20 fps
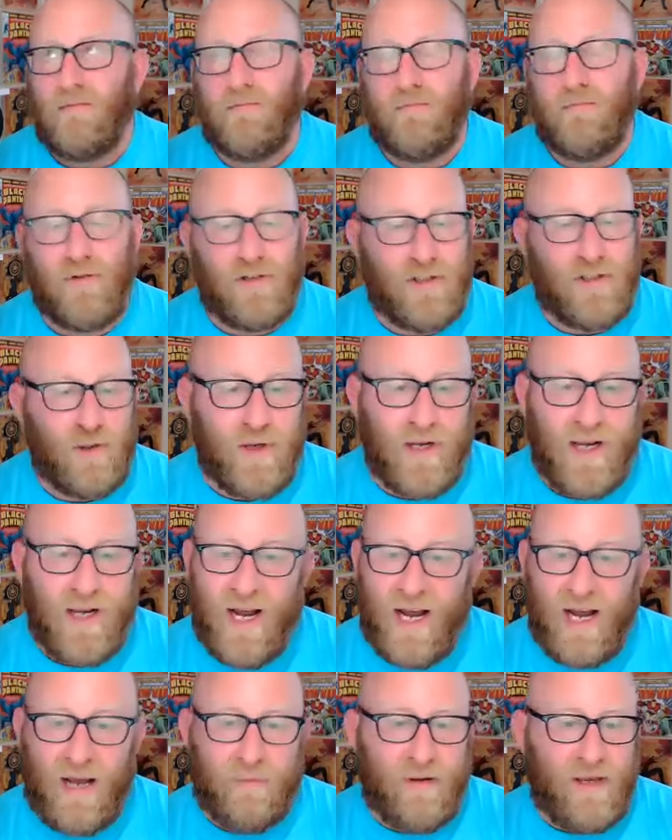pursuing
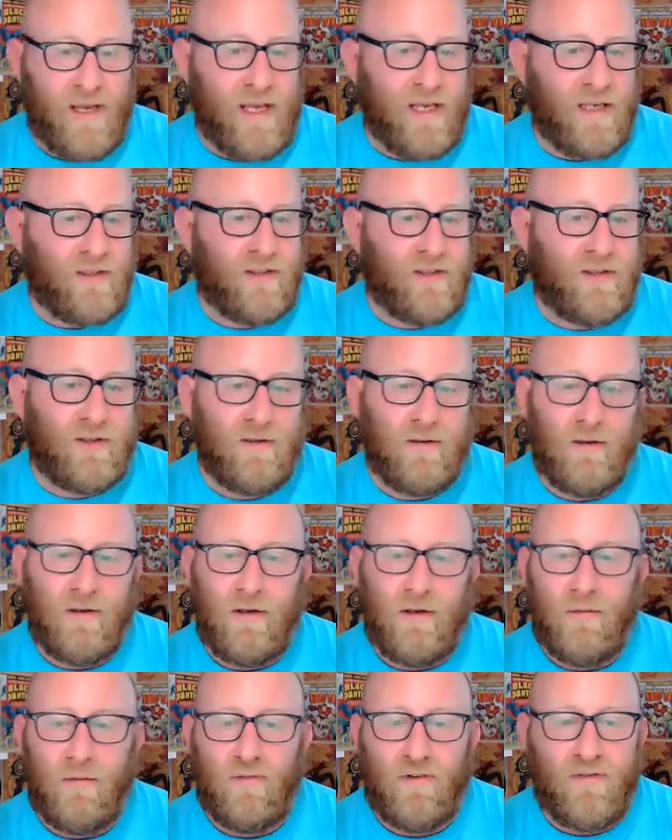hobbies,
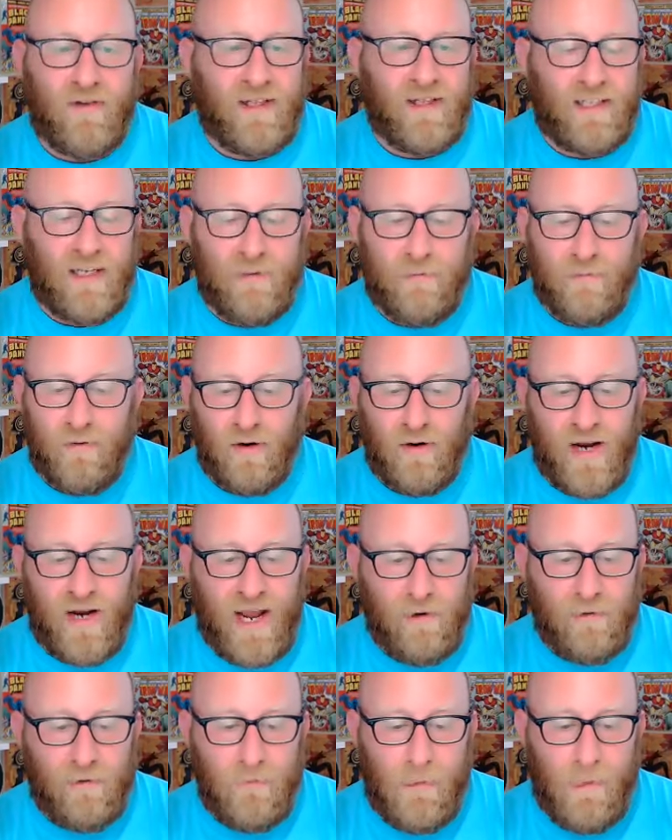preventing
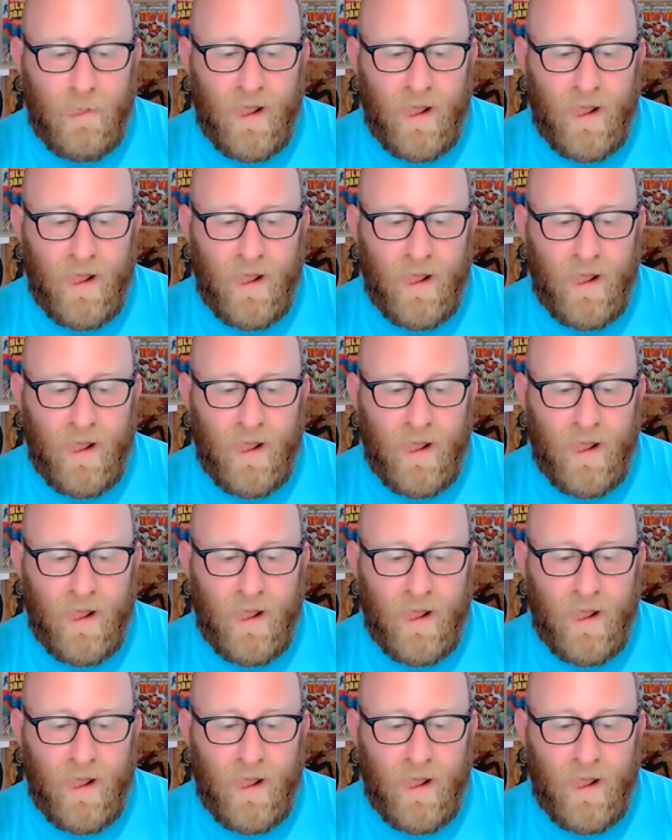burnout.